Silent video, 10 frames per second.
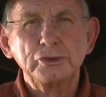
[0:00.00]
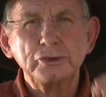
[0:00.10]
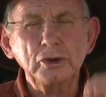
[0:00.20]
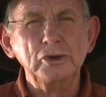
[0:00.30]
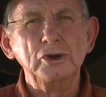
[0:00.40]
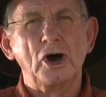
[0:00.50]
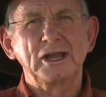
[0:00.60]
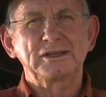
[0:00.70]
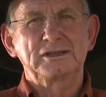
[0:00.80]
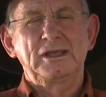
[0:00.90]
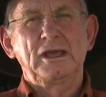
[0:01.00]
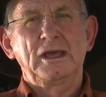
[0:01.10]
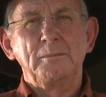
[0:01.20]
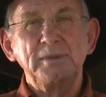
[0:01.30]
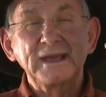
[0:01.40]
Do not
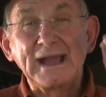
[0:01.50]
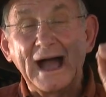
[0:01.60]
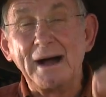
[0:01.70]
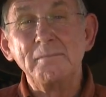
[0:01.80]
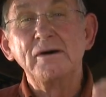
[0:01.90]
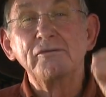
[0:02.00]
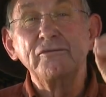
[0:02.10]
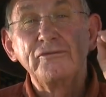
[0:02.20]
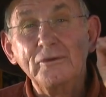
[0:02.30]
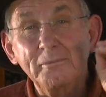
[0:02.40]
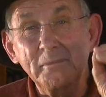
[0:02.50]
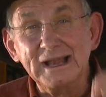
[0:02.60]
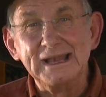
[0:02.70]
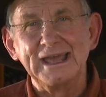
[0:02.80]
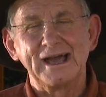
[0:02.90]
become
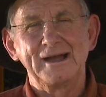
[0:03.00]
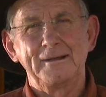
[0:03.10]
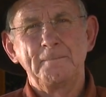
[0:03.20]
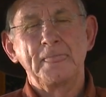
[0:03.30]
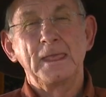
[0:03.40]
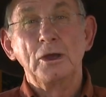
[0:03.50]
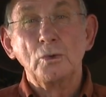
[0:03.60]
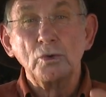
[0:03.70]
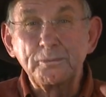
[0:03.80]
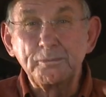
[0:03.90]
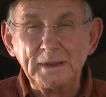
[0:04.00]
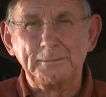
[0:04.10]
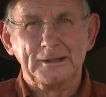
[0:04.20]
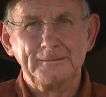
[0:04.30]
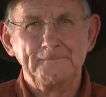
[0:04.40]
familiar with people.